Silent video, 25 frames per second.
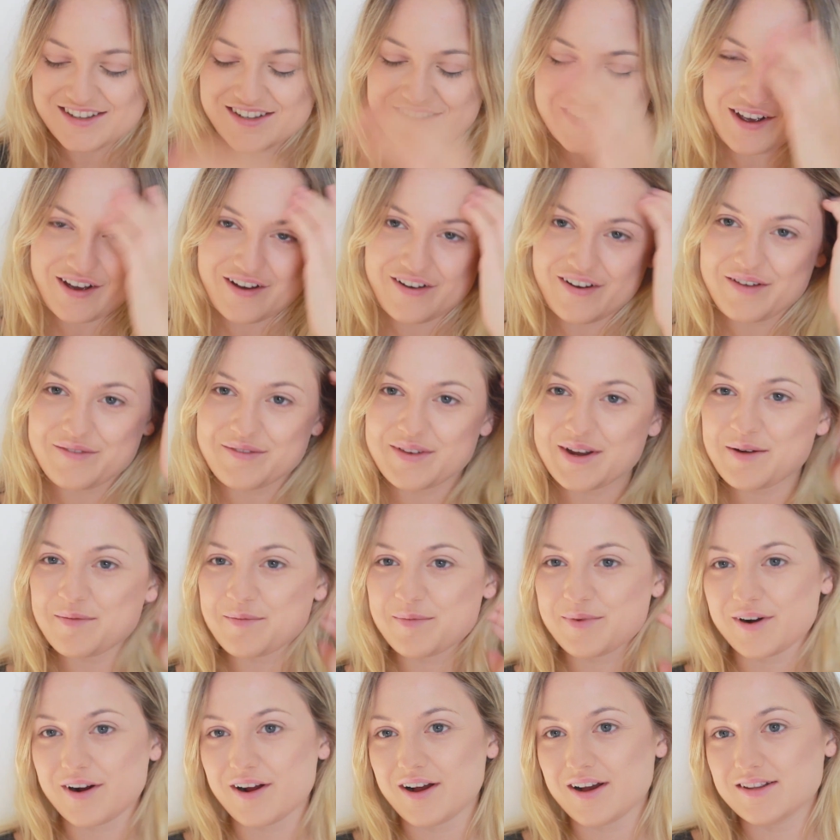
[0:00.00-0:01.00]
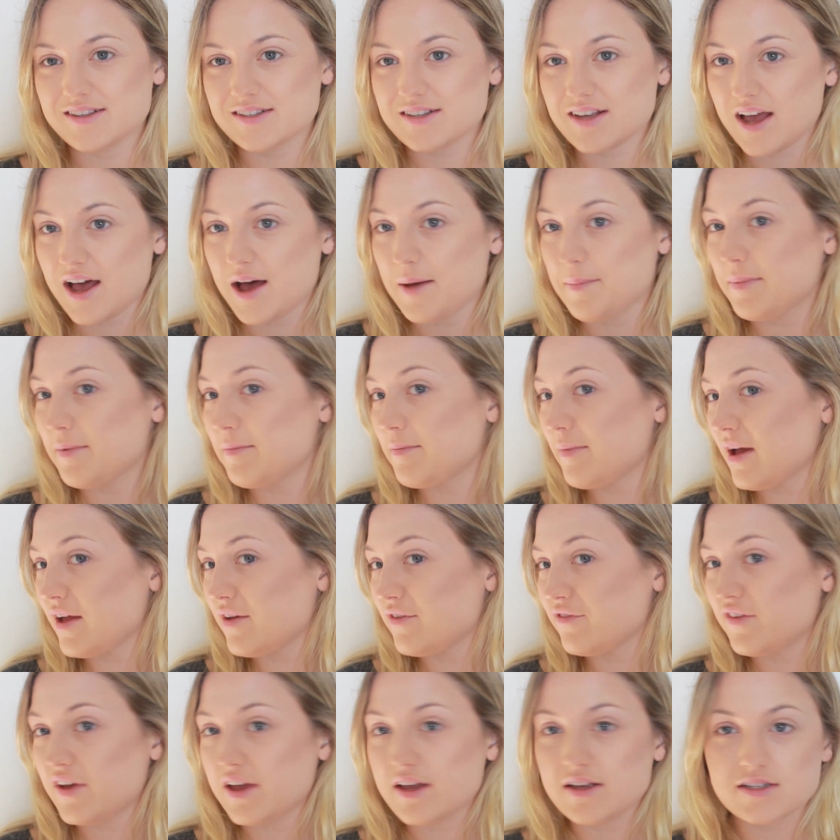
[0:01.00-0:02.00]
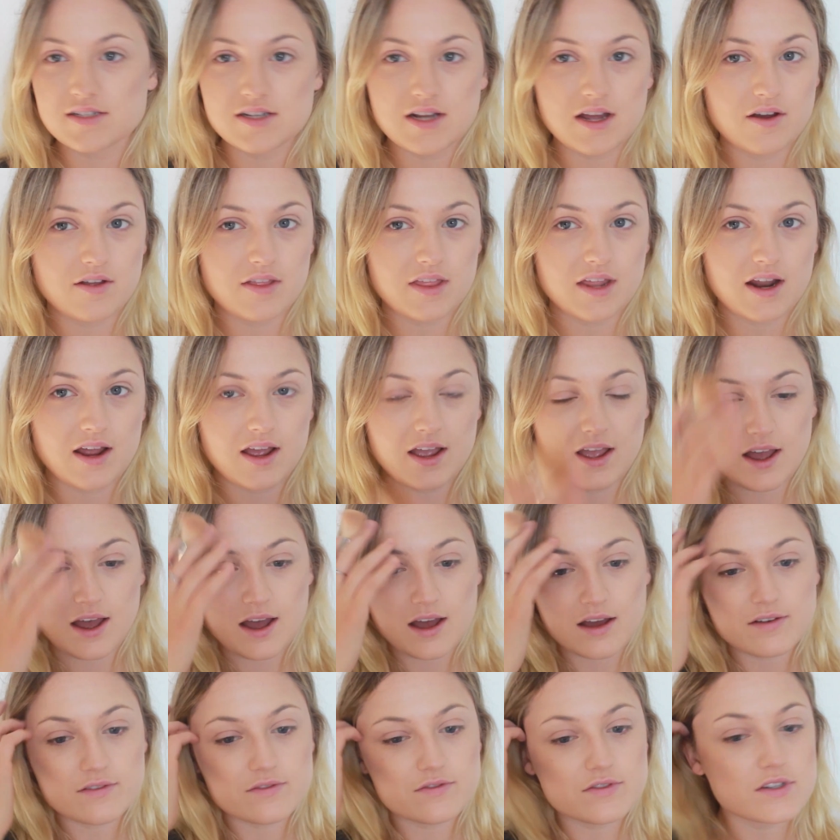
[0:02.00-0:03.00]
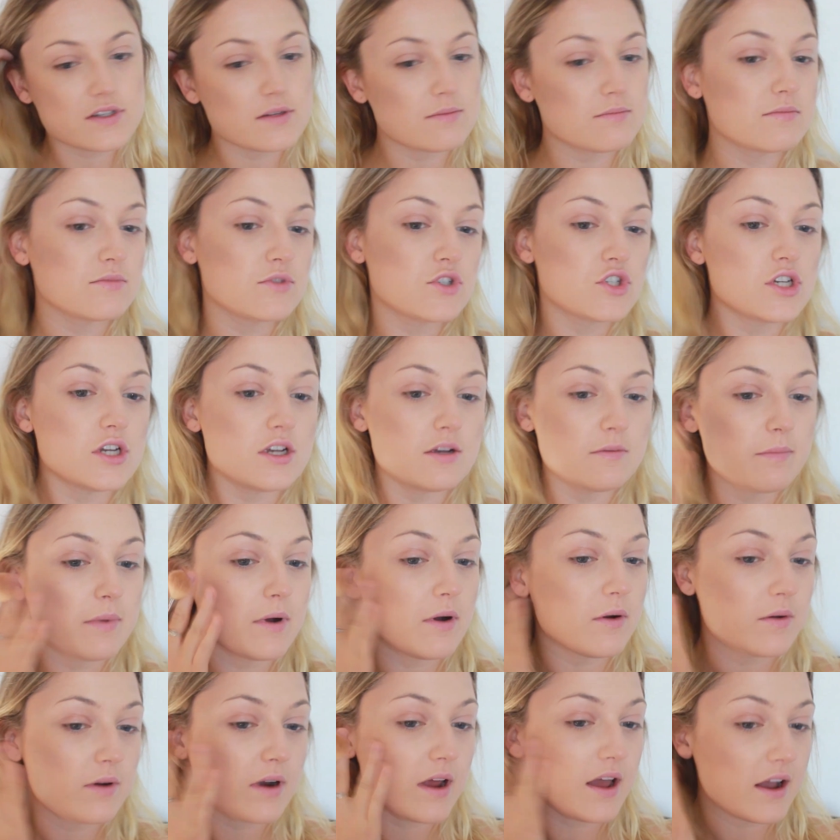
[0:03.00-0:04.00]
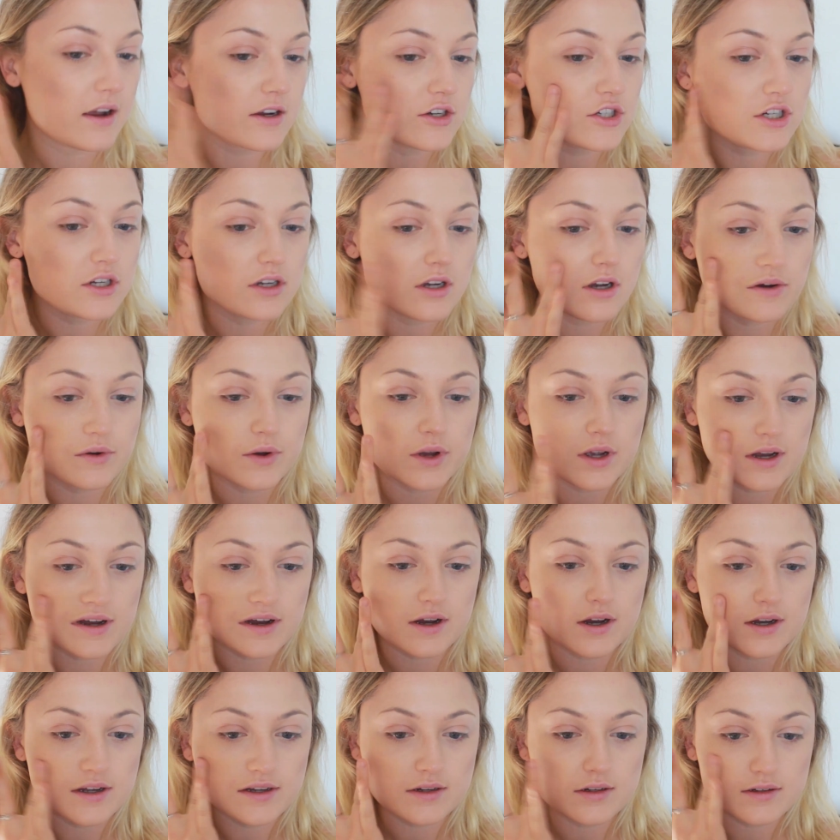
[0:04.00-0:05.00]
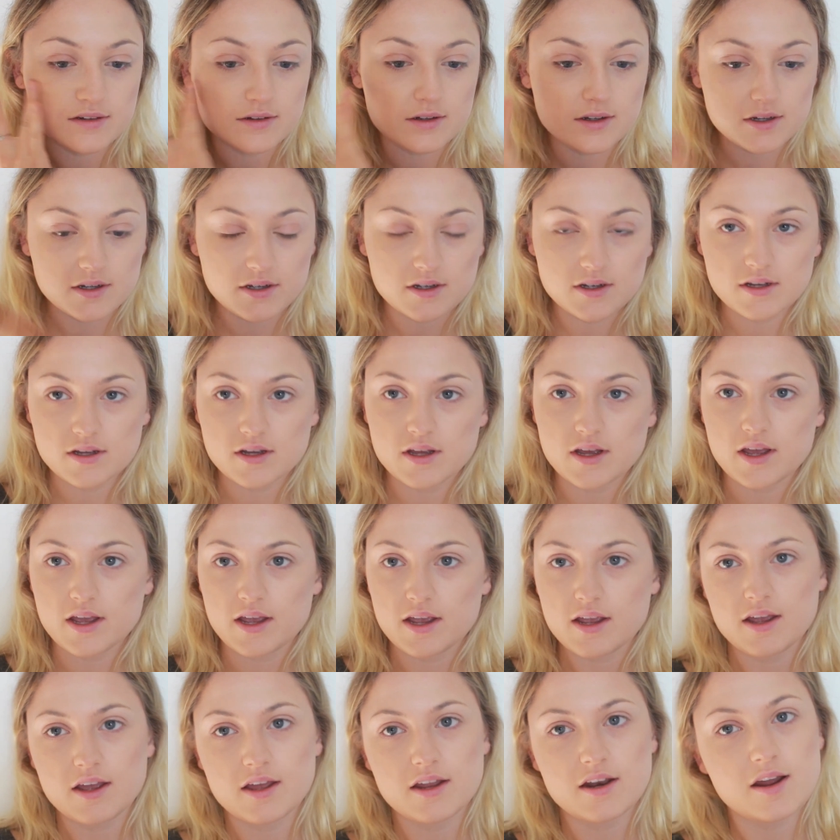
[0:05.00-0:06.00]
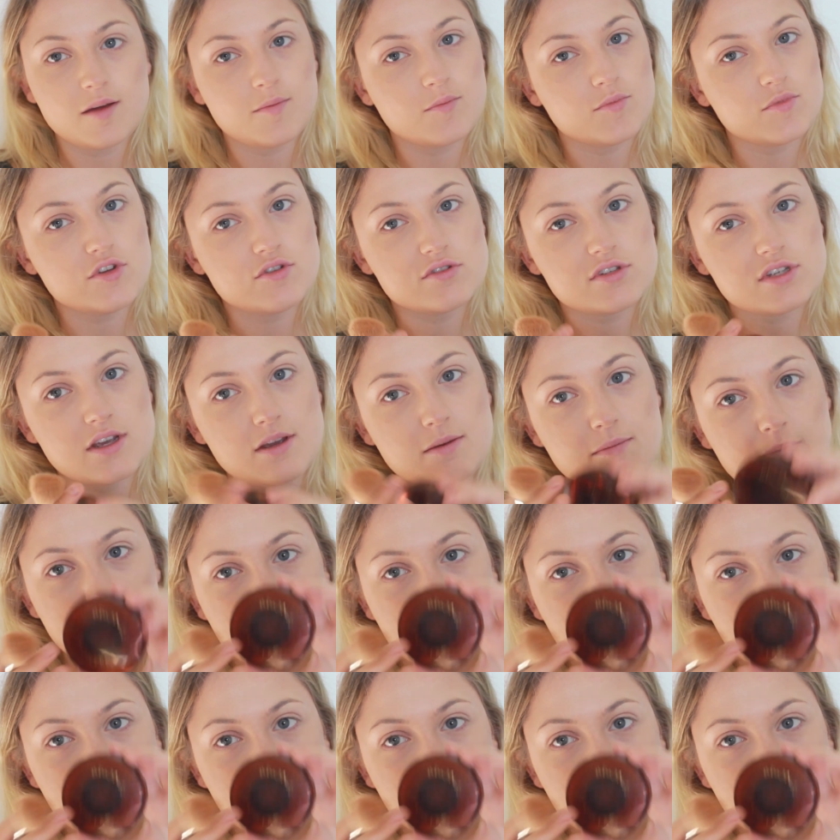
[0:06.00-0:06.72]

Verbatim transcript: So I'm going to bronze up my face now that I have some cheekbone action going on. And I'm using